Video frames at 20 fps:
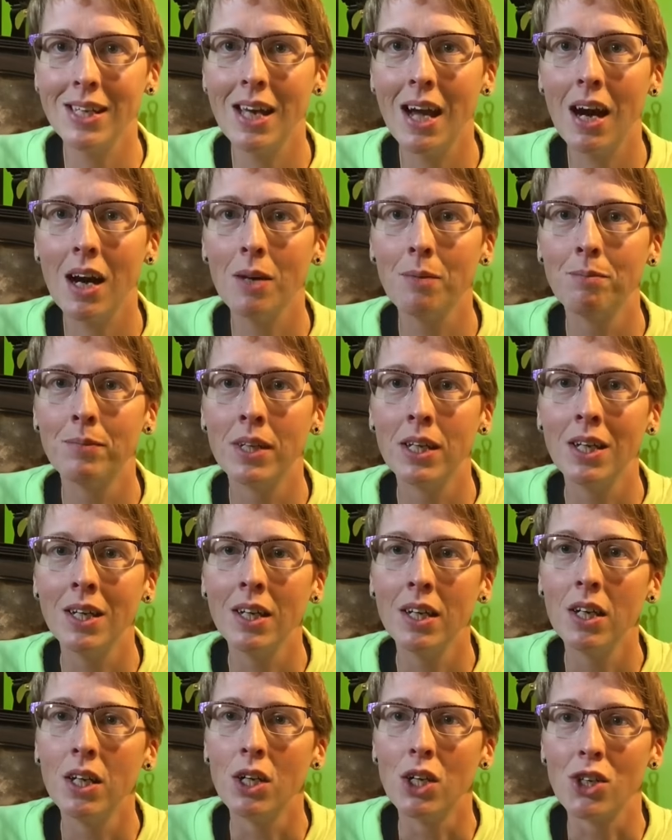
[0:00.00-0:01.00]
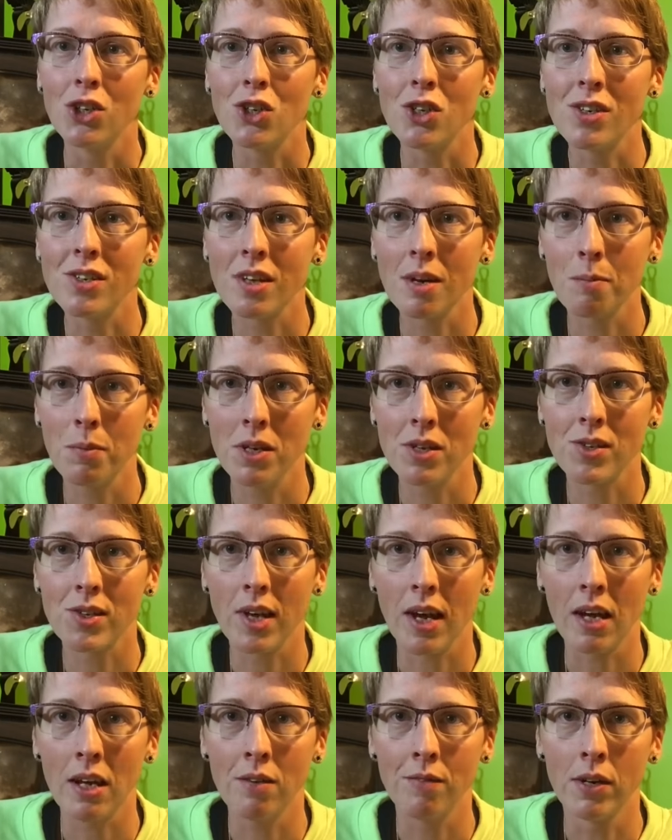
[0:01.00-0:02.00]
Yeah. She sent me a
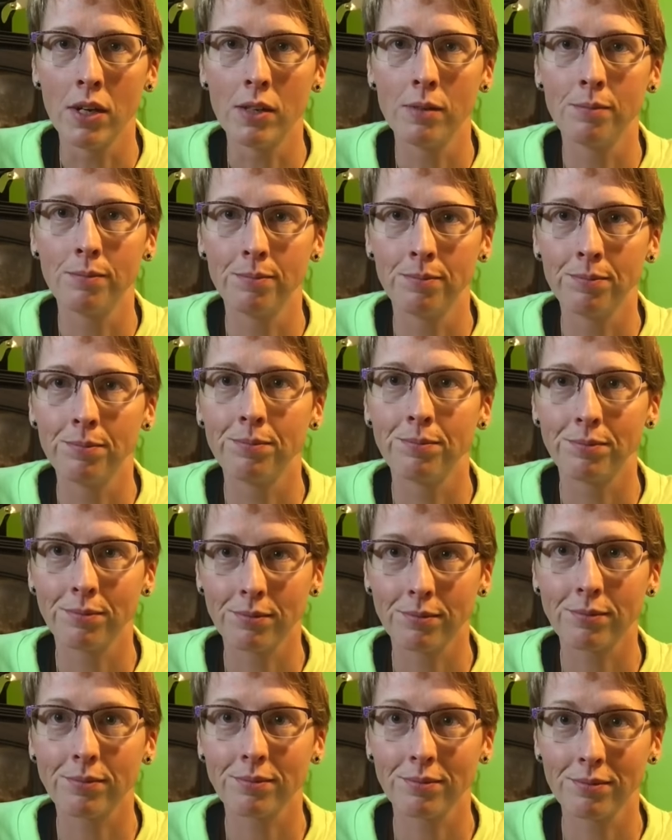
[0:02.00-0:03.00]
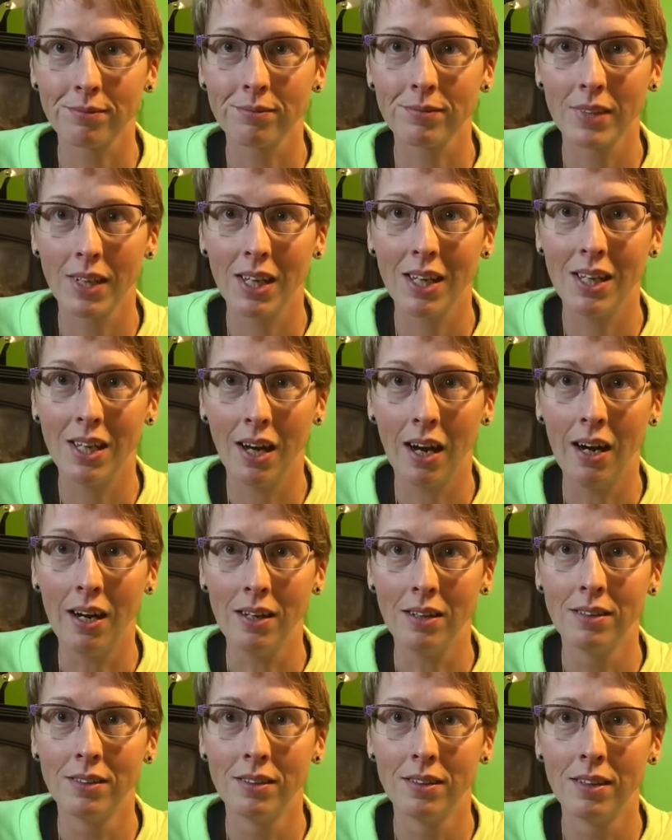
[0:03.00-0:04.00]
skein of it.
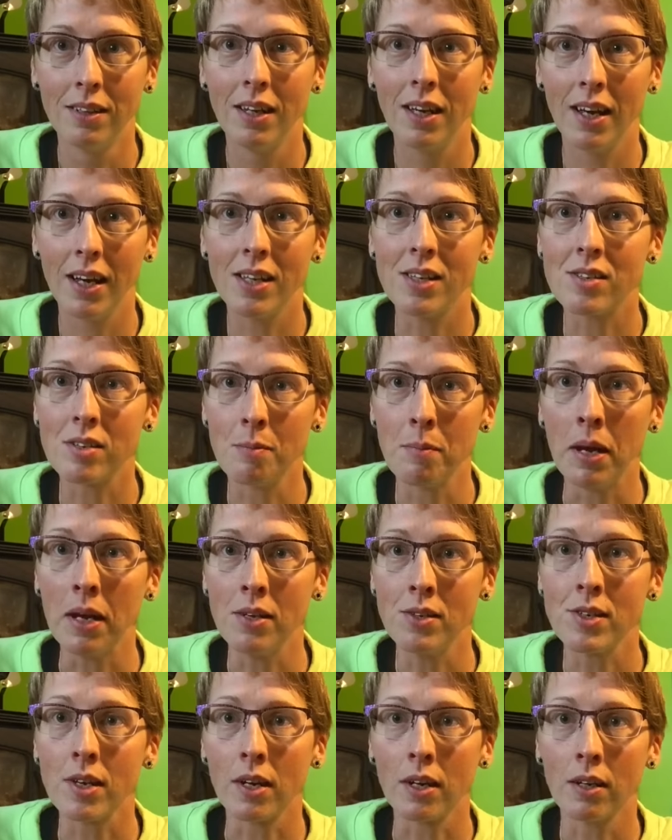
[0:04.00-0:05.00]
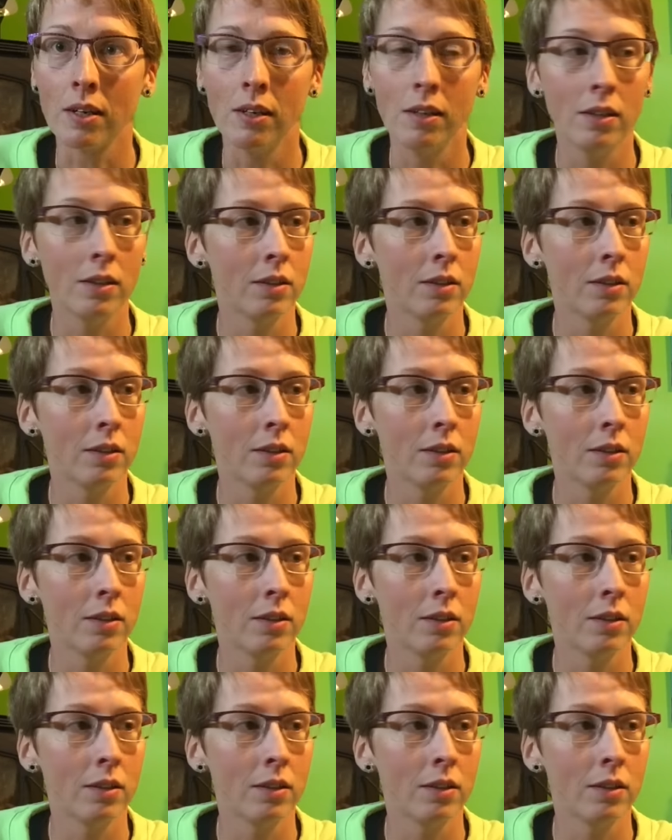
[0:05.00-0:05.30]
Yeah. It's amazing.